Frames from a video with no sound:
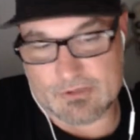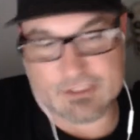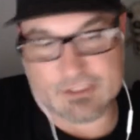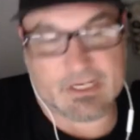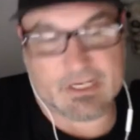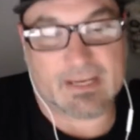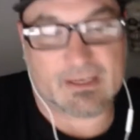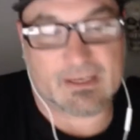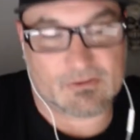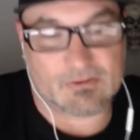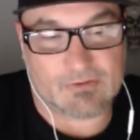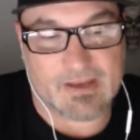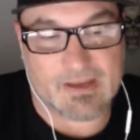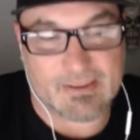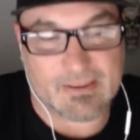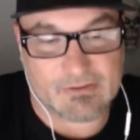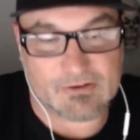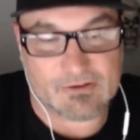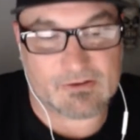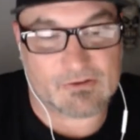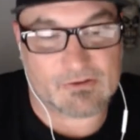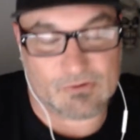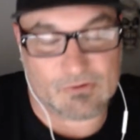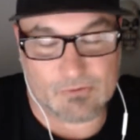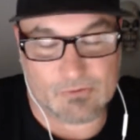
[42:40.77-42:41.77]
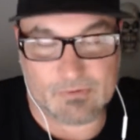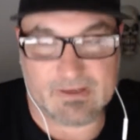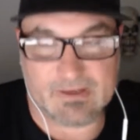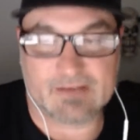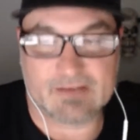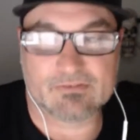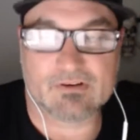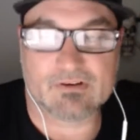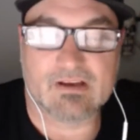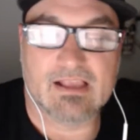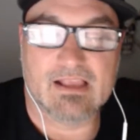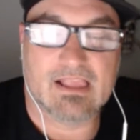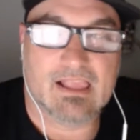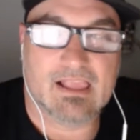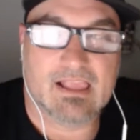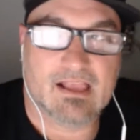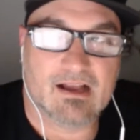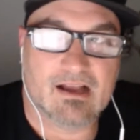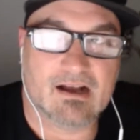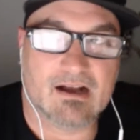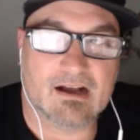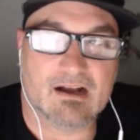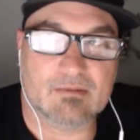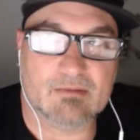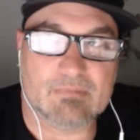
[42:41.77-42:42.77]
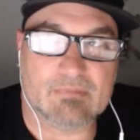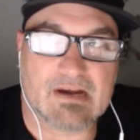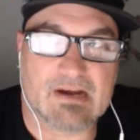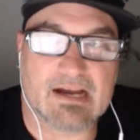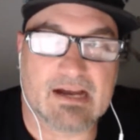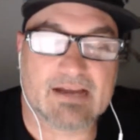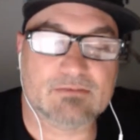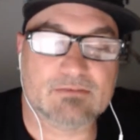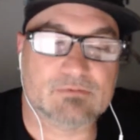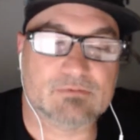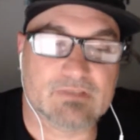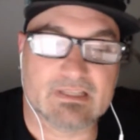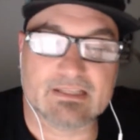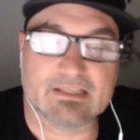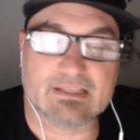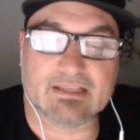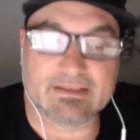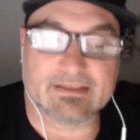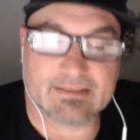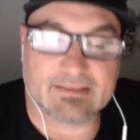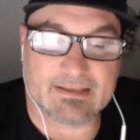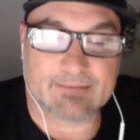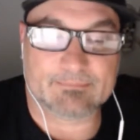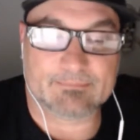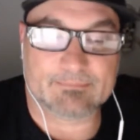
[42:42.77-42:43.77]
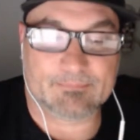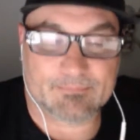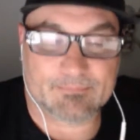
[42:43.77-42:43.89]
shaken rather, or whatever. Is that something really they see, or is that